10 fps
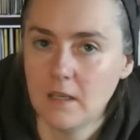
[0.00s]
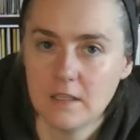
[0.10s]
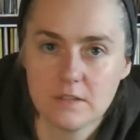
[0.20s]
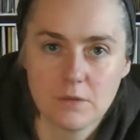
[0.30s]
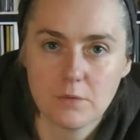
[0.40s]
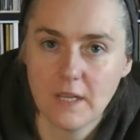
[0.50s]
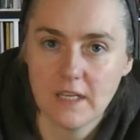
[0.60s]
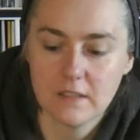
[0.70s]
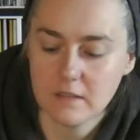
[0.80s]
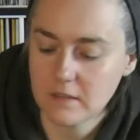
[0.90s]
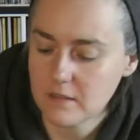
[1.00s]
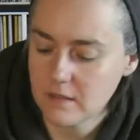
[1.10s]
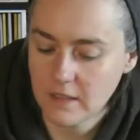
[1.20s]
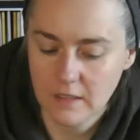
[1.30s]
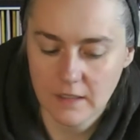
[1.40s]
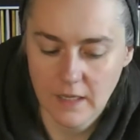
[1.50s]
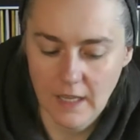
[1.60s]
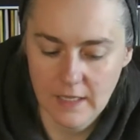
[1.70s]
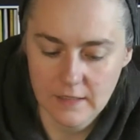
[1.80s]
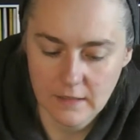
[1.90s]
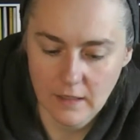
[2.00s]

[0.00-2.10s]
It's a great single, and